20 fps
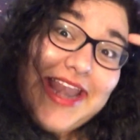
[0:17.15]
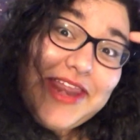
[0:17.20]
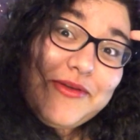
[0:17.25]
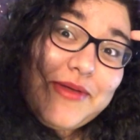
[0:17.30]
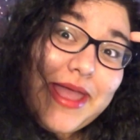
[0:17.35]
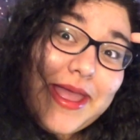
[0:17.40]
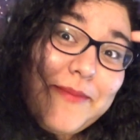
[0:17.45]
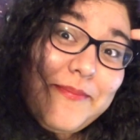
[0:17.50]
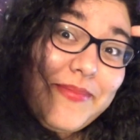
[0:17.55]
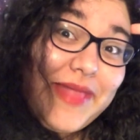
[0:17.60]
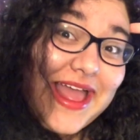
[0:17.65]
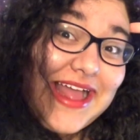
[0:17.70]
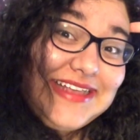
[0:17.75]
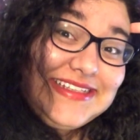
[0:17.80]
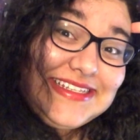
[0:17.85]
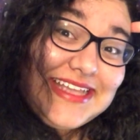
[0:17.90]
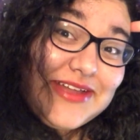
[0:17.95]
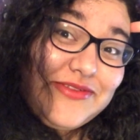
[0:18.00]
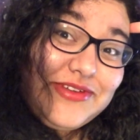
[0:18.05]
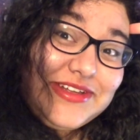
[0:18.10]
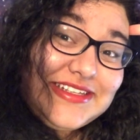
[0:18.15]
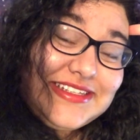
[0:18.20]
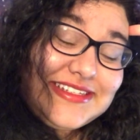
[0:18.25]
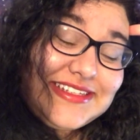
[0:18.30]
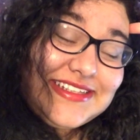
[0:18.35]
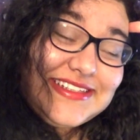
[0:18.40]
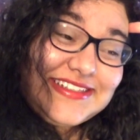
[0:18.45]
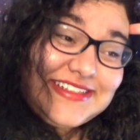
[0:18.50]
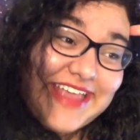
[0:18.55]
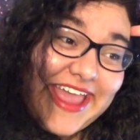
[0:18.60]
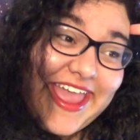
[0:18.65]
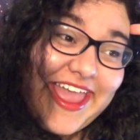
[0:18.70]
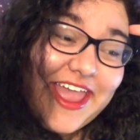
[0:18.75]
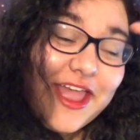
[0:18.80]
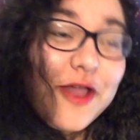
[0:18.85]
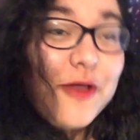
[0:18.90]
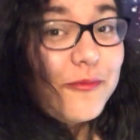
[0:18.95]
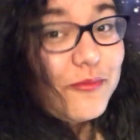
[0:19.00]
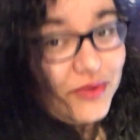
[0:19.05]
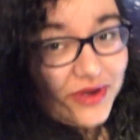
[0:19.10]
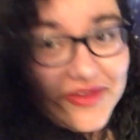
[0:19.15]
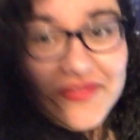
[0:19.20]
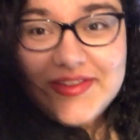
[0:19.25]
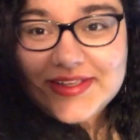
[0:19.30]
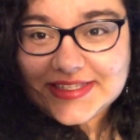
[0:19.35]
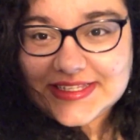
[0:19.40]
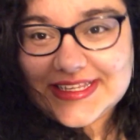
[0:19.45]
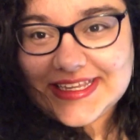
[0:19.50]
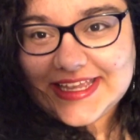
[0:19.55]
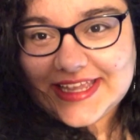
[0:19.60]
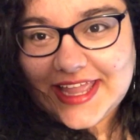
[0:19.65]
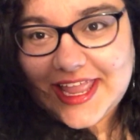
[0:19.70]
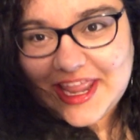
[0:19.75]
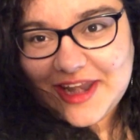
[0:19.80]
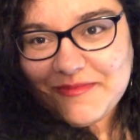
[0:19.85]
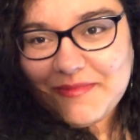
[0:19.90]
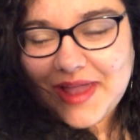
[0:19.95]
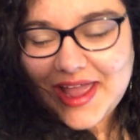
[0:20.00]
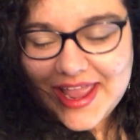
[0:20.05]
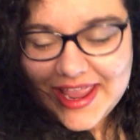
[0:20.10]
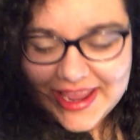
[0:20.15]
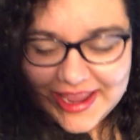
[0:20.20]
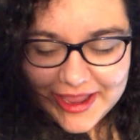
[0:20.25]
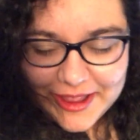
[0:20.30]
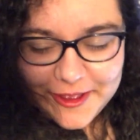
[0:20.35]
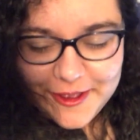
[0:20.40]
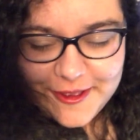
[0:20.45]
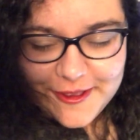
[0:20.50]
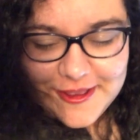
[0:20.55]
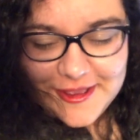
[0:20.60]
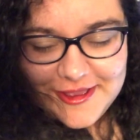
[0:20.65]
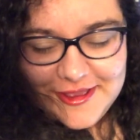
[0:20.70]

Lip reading: Anyway, as I was saying previously in my